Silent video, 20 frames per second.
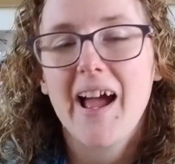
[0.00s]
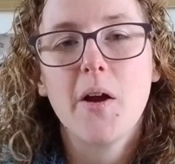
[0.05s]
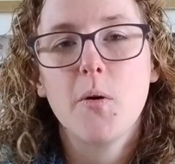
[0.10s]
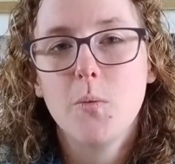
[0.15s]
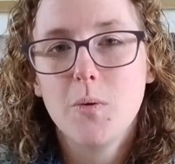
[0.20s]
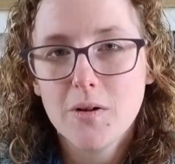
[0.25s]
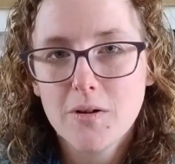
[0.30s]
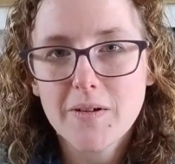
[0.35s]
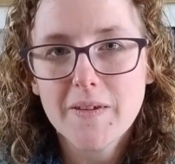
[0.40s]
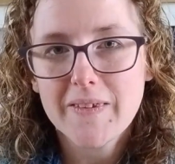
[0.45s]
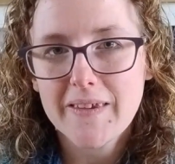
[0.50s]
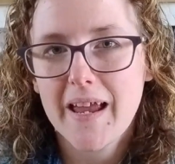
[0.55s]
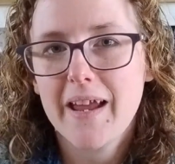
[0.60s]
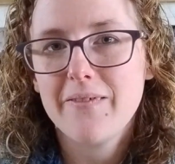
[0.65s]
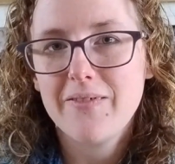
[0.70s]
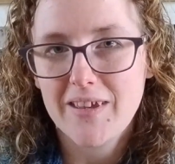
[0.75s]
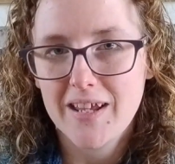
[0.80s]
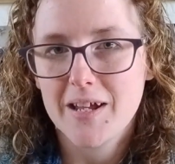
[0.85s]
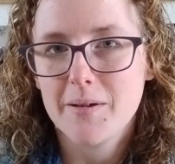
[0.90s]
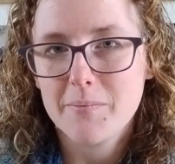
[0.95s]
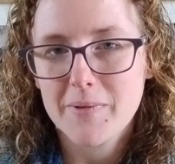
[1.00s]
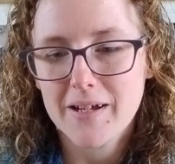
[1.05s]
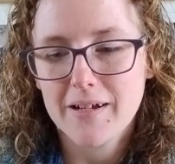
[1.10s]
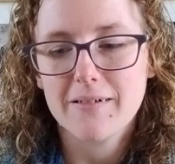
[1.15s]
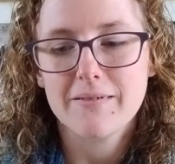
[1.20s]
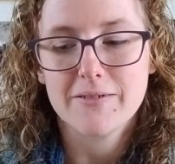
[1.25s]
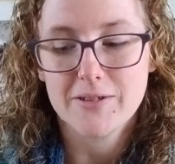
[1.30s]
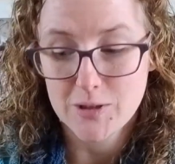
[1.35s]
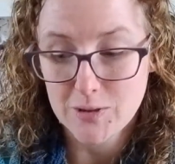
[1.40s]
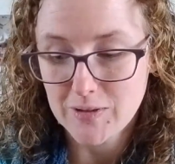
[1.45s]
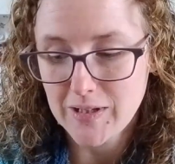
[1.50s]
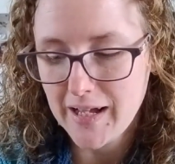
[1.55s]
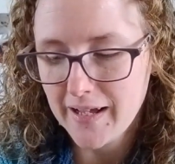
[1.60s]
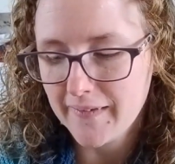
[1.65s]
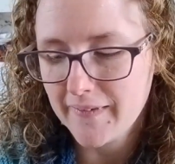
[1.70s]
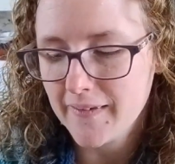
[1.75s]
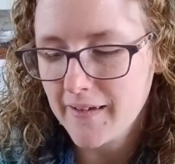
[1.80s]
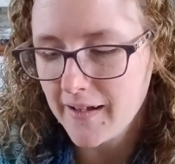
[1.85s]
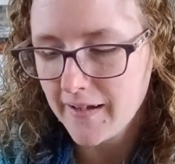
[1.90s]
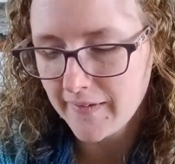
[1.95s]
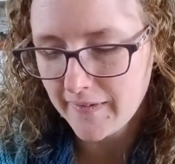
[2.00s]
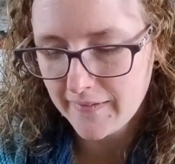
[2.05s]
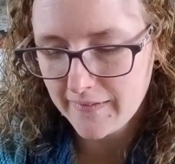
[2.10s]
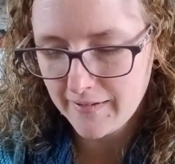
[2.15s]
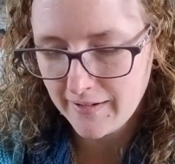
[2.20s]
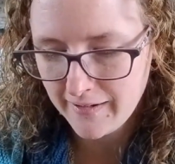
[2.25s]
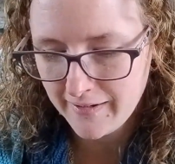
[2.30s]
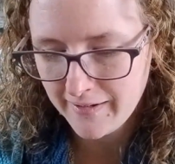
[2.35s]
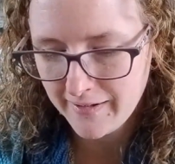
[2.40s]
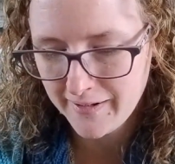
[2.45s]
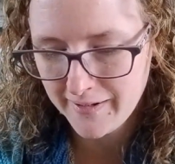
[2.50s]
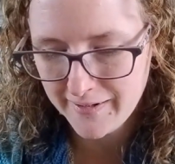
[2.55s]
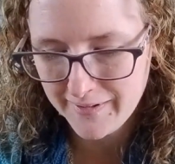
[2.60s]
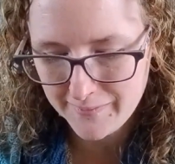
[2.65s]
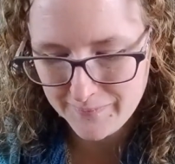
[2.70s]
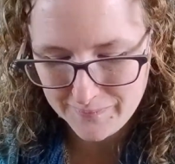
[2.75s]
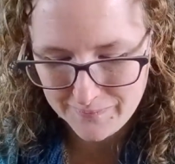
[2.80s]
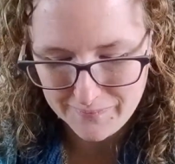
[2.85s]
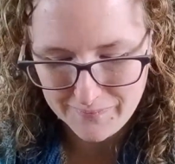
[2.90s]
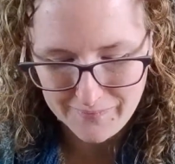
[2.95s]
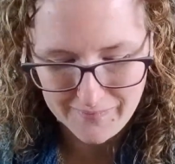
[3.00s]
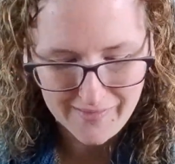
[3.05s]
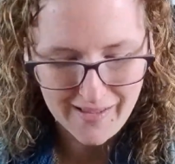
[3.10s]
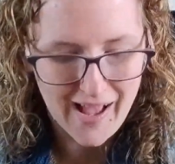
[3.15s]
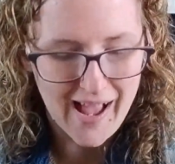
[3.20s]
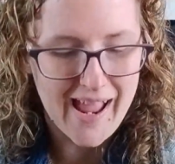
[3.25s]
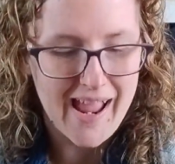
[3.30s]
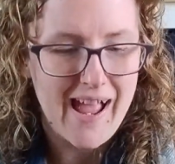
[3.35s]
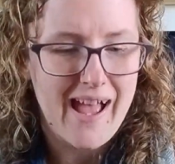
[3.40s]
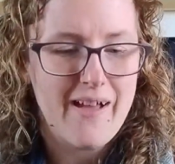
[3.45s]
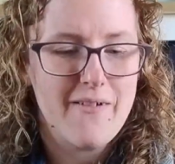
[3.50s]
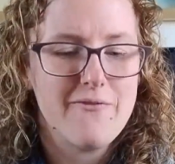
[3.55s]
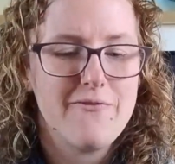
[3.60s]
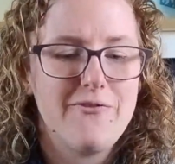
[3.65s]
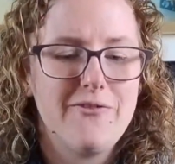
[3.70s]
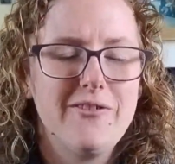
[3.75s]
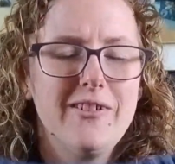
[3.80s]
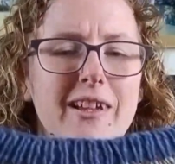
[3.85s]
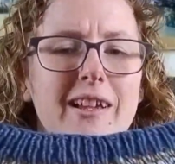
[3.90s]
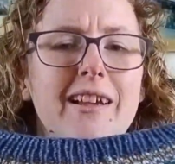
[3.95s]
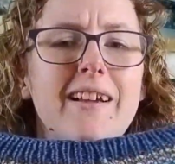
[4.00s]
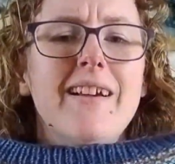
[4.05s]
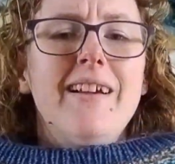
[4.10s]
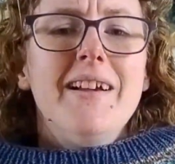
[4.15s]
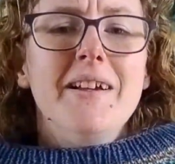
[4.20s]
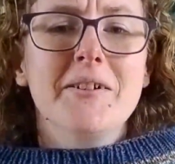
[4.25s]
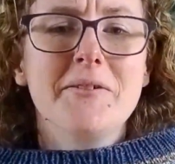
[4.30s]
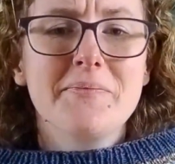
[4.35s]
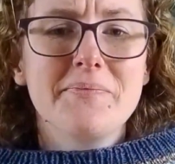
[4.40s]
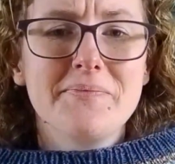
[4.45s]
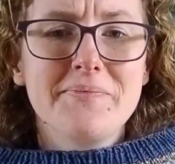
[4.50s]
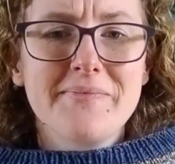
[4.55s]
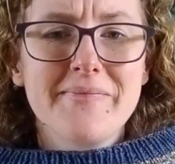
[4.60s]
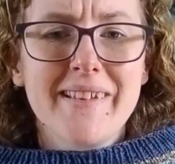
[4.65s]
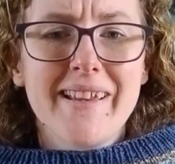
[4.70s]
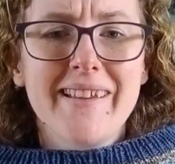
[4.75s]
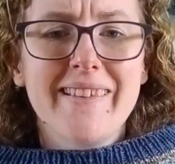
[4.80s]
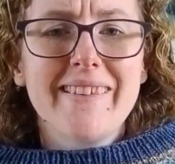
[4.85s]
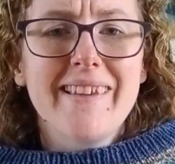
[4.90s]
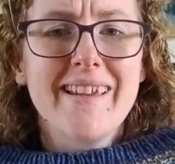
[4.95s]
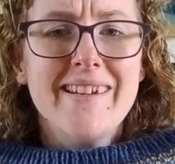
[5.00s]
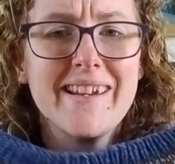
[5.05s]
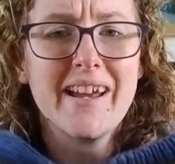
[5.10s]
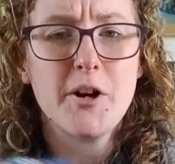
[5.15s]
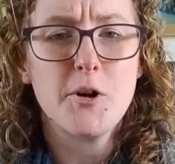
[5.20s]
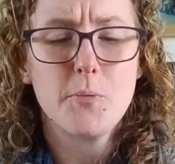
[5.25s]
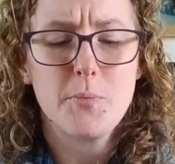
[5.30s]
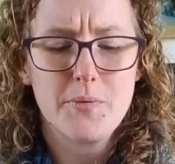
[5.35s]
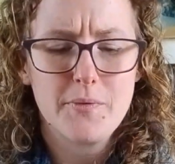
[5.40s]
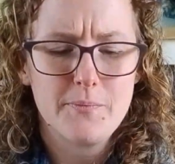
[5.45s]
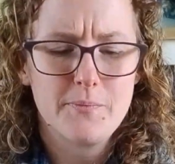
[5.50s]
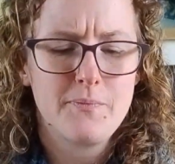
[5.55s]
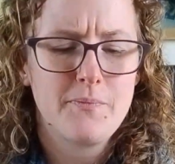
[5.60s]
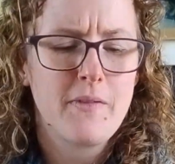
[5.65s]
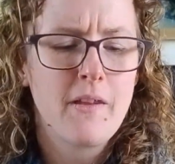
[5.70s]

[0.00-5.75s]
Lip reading: I will save the MKAL till last. I have sent help.